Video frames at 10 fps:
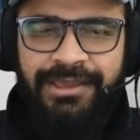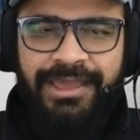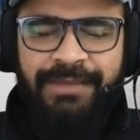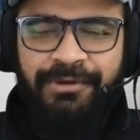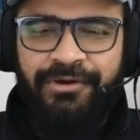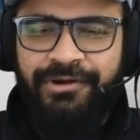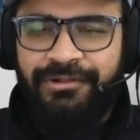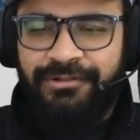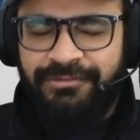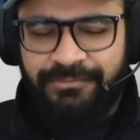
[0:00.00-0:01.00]

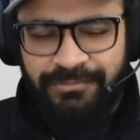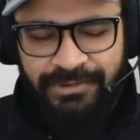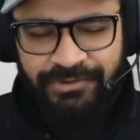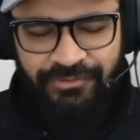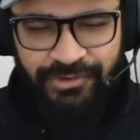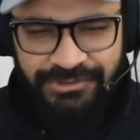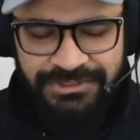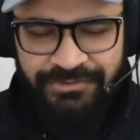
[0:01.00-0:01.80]
MRL, Matryoshka